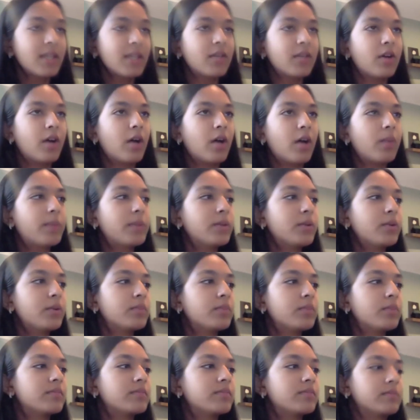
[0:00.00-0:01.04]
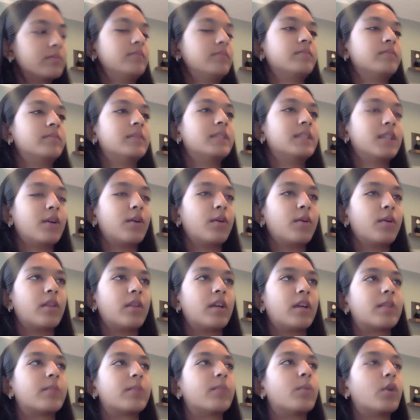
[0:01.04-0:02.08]
it'll help you
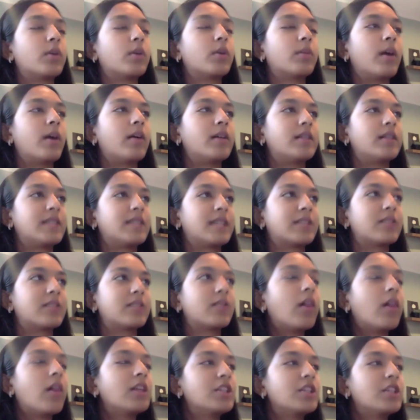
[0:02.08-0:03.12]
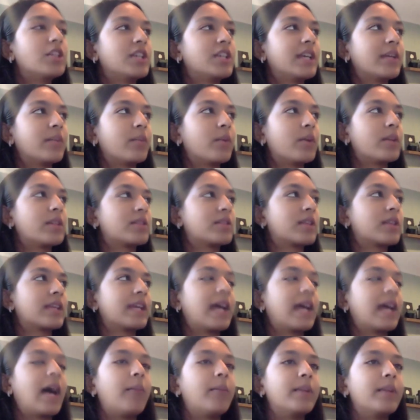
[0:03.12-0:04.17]
learn more about technology and what's really
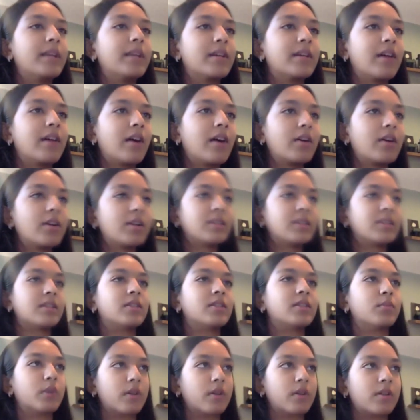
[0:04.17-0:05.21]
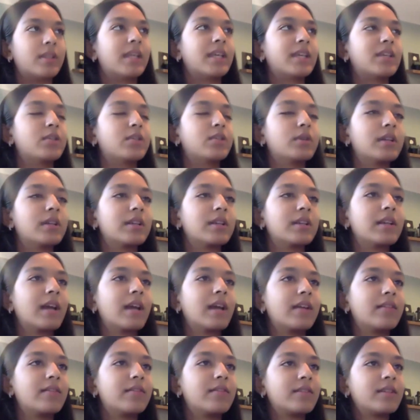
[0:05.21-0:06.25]
happening around the world that you can
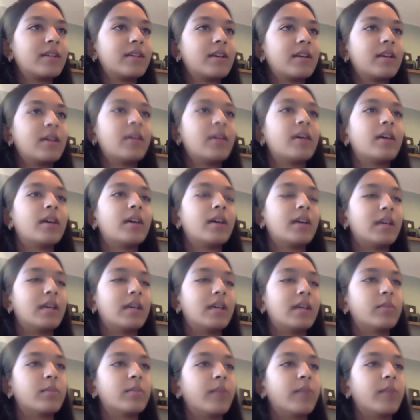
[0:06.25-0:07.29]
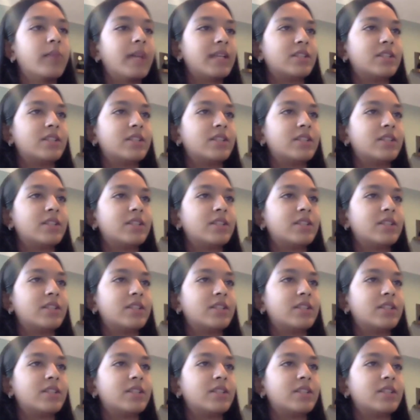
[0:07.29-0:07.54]
kind of implement